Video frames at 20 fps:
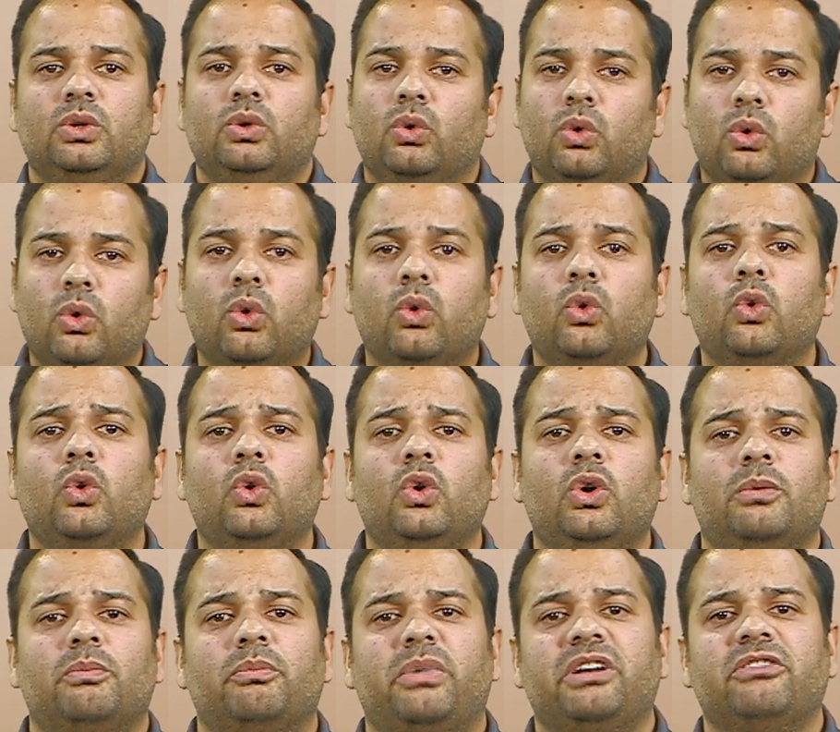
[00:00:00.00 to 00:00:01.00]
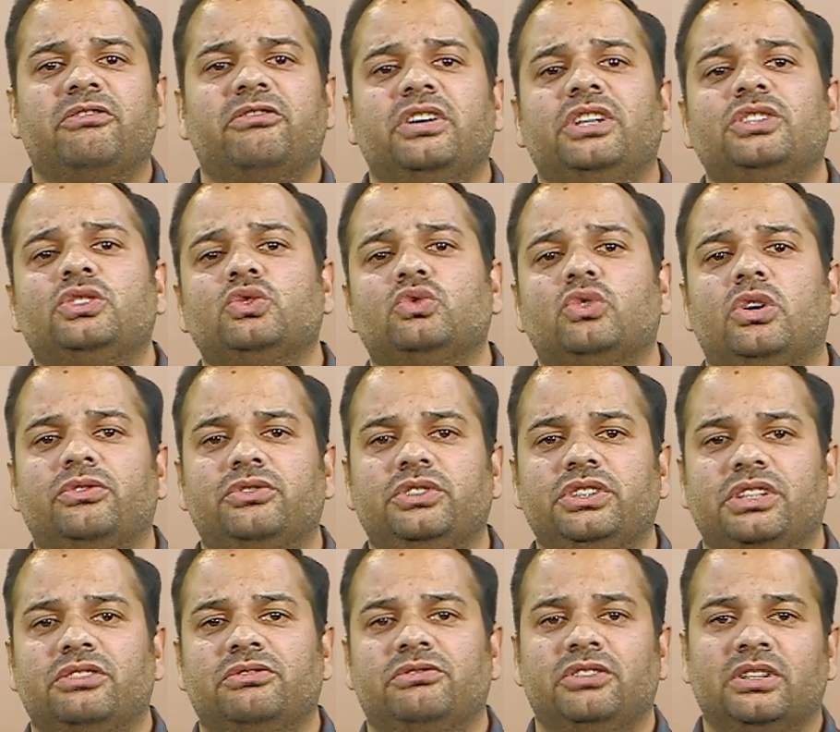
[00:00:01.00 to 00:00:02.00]
who, by virtue of their
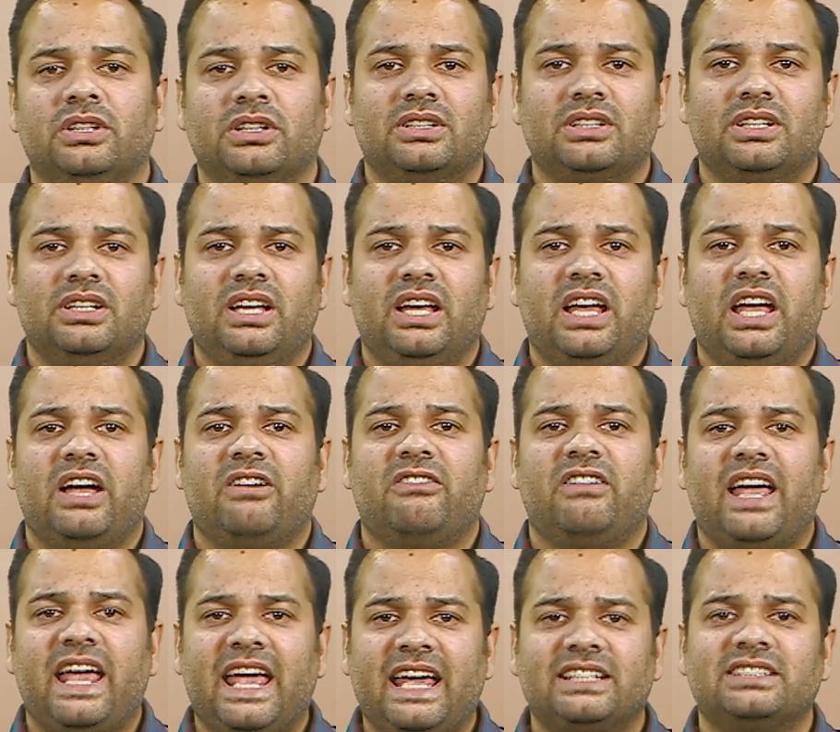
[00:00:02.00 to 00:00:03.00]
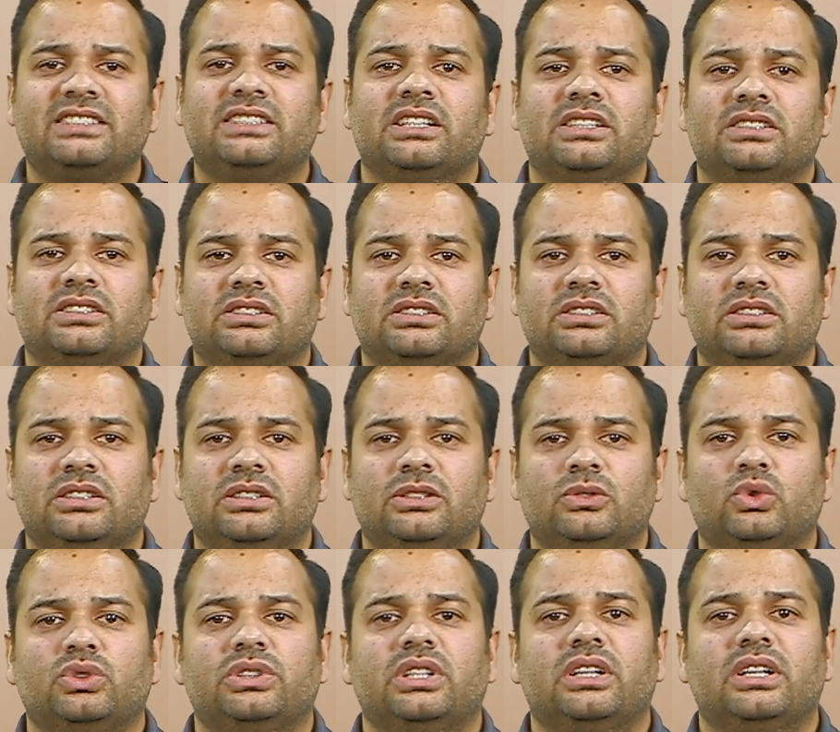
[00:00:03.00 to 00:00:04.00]
work, have access to
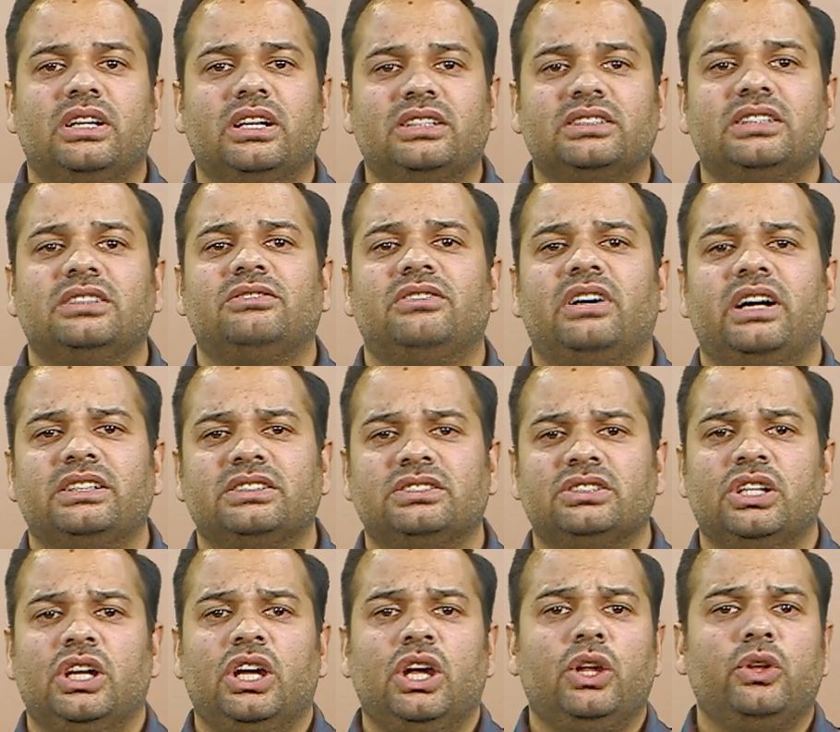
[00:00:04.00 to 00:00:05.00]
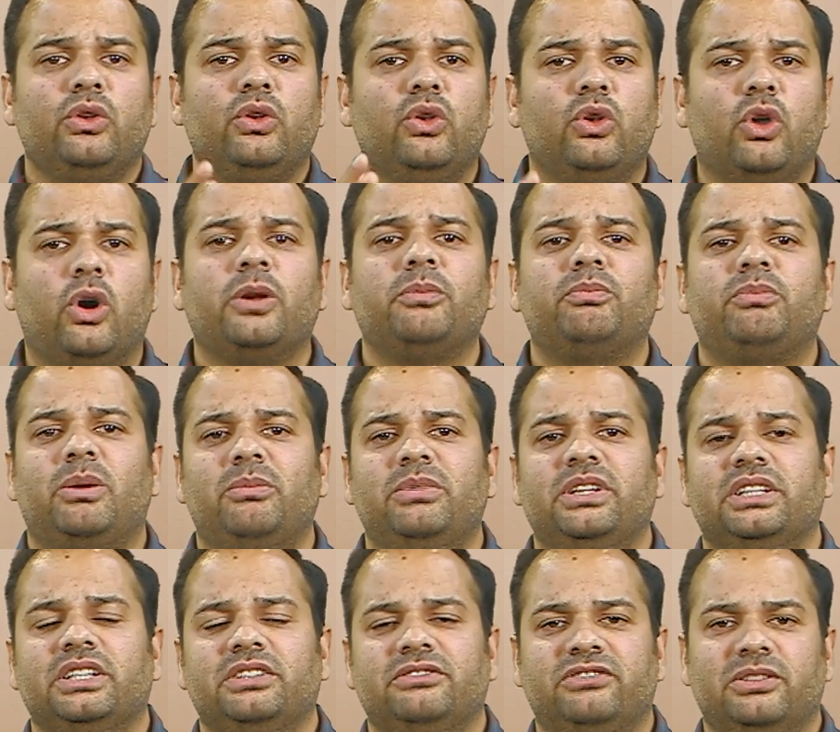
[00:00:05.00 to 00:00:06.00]
the otherwise non-public
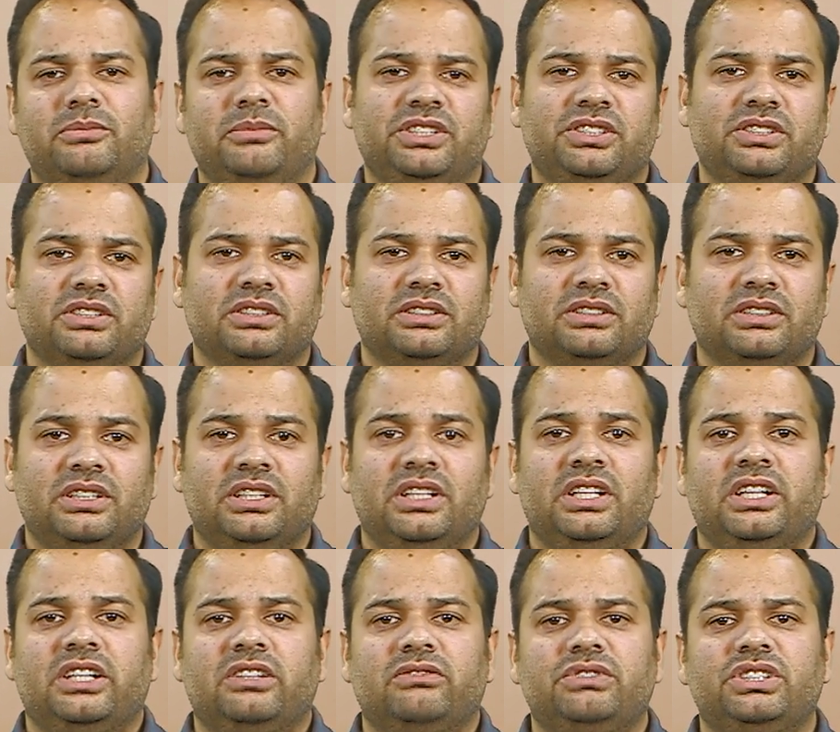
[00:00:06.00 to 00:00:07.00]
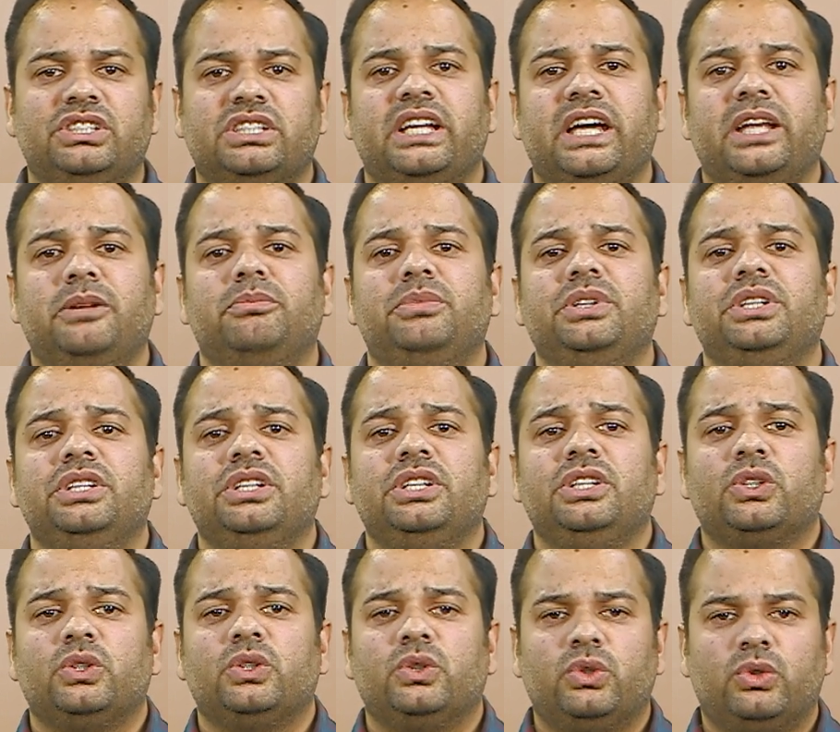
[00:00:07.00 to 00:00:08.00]
information which can be
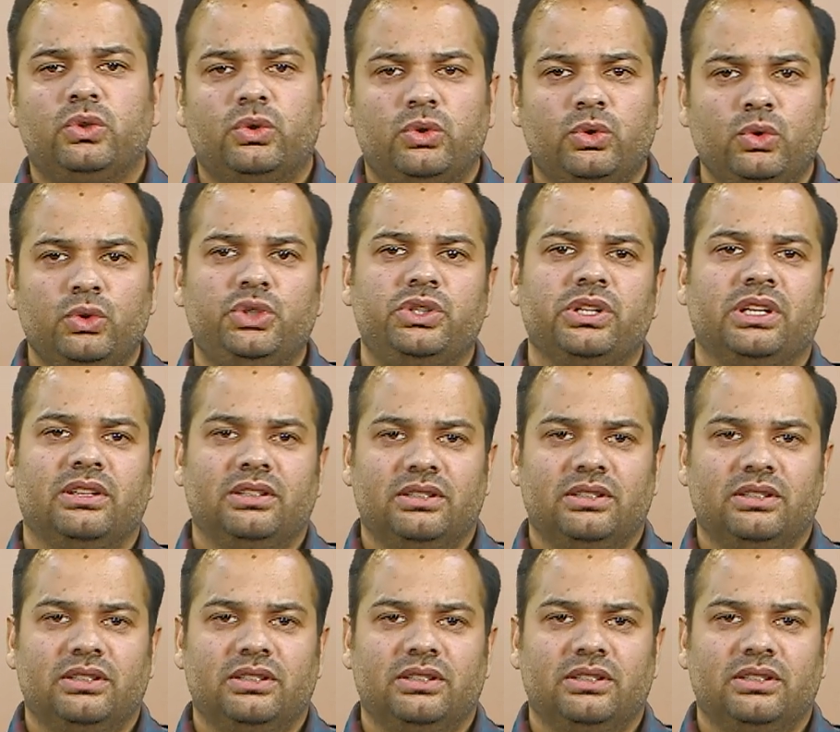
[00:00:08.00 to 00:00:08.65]
crucial